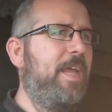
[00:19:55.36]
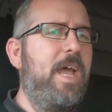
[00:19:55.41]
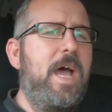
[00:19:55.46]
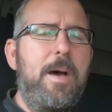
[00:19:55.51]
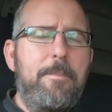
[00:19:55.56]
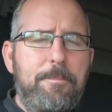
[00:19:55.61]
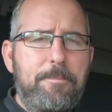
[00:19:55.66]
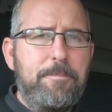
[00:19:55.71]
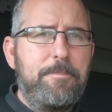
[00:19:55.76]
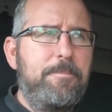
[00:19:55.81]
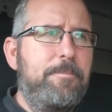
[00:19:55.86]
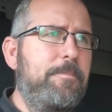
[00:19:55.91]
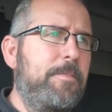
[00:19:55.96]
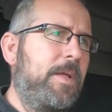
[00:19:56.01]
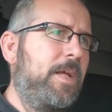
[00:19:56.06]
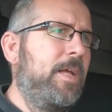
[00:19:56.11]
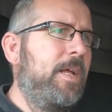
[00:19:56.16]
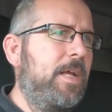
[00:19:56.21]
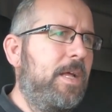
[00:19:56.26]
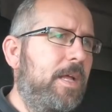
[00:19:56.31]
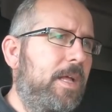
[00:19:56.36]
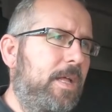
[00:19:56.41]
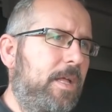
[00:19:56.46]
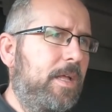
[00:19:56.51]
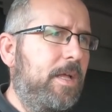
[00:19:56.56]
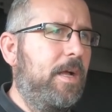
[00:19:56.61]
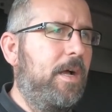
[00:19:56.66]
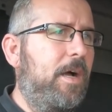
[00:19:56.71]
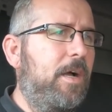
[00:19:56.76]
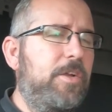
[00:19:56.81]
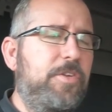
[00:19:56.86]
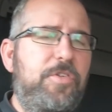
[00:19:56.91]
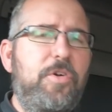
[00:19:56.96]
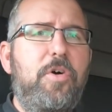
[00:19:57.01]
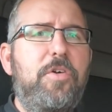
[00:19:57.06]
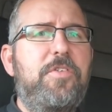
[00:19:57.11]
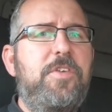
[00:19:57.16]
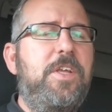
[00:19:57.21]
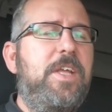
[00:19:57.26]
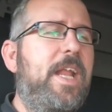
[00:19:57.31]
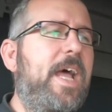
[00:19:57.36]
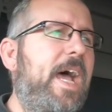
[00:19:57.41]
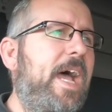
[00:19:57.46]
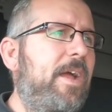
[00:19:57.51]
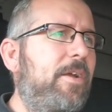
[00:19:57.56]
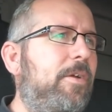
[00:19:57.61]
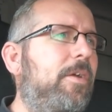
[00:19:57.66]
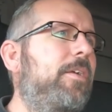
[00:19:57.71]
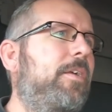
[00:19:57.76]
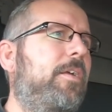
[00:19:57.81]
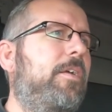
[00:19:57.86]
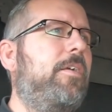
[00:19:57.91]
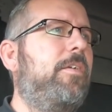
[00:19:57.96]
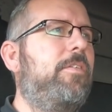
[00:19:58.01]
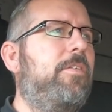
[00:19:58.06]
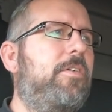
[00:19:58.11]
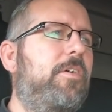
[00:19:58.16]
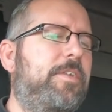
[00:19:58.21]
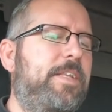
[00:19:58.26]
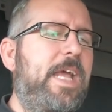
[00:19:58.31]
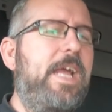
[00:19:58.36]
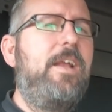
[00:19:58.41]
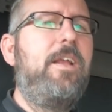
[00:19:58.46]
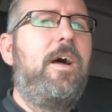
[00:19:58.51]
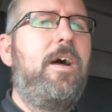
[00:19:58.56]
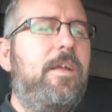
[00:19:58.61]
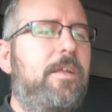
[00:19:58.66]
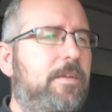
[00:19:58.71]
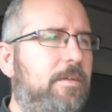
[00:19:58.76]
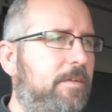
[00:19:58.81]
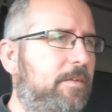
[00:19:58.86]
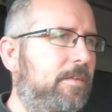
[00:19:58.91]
Yep, I can talk to you now. What daylight?